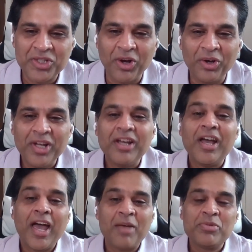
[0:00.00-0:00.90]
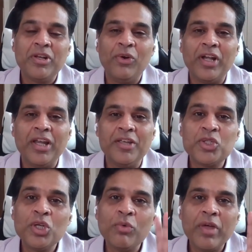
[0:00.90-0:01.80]
So absolutely.
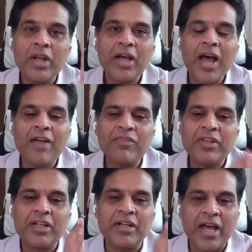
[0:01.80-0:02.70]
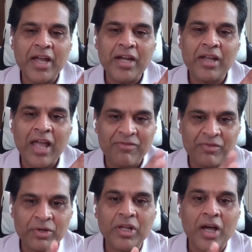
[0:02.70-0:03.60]
So after the diet,
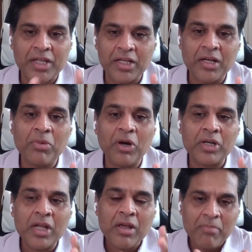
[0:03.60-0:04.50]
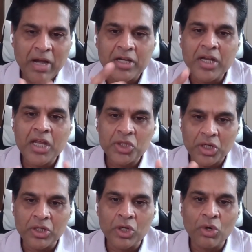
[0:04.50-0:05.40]
after talking about
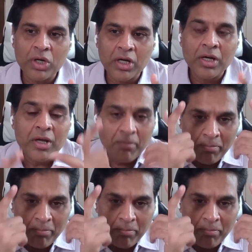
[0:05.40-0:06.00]
meditation, yoga,